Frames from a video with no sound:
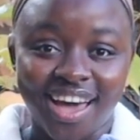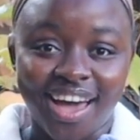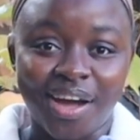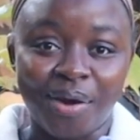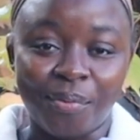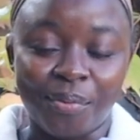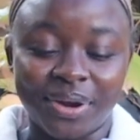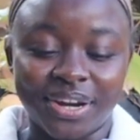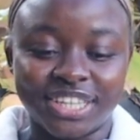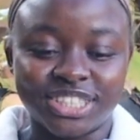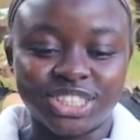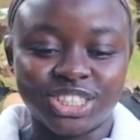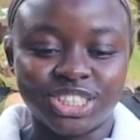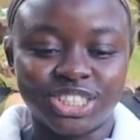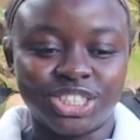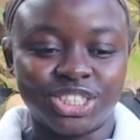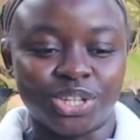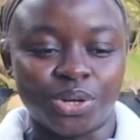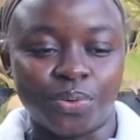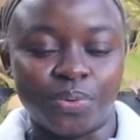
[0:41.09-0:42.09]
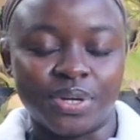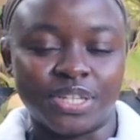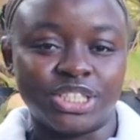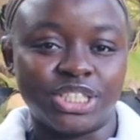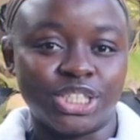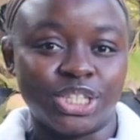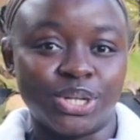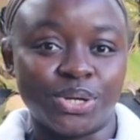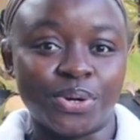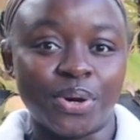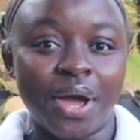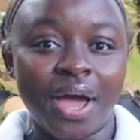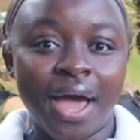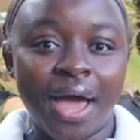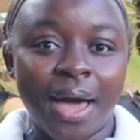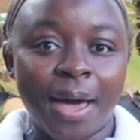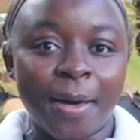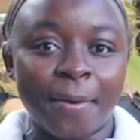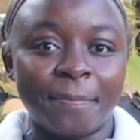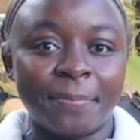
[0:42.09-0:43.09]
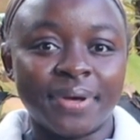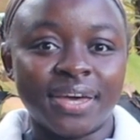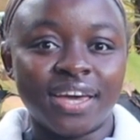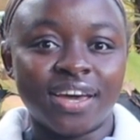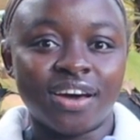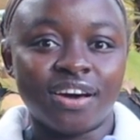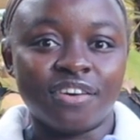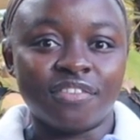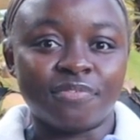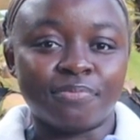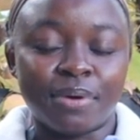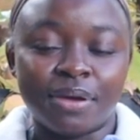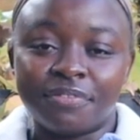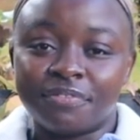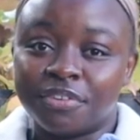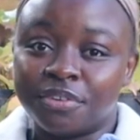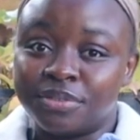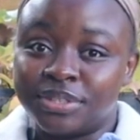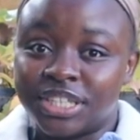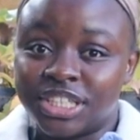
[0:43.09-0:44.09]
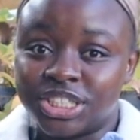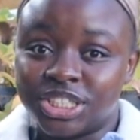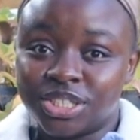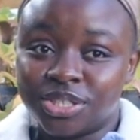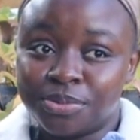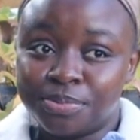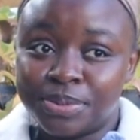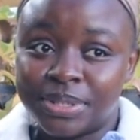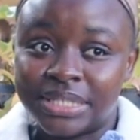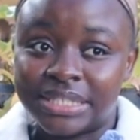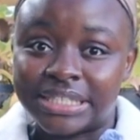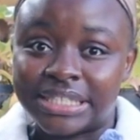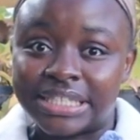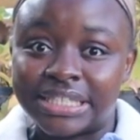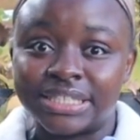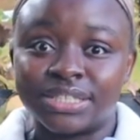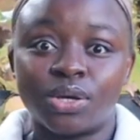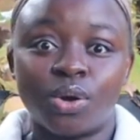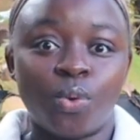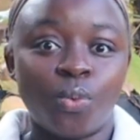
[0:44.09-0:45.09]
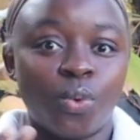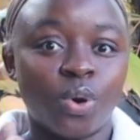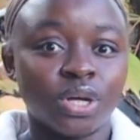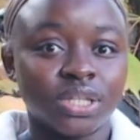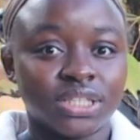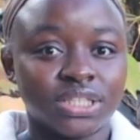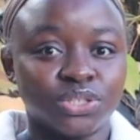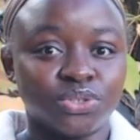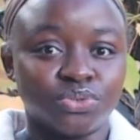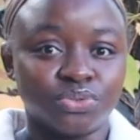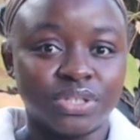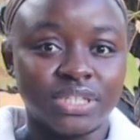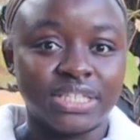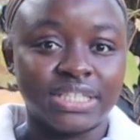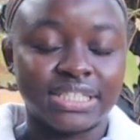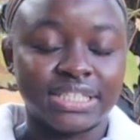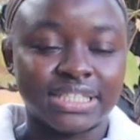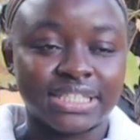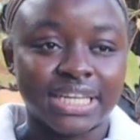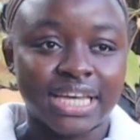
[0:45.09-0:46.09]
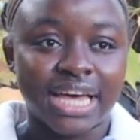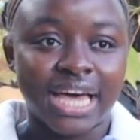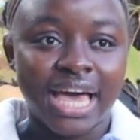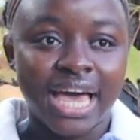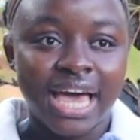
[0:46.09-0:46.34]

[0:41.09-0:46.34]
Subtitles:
I wanted to share with you a bit of my foundational pieces, what degrees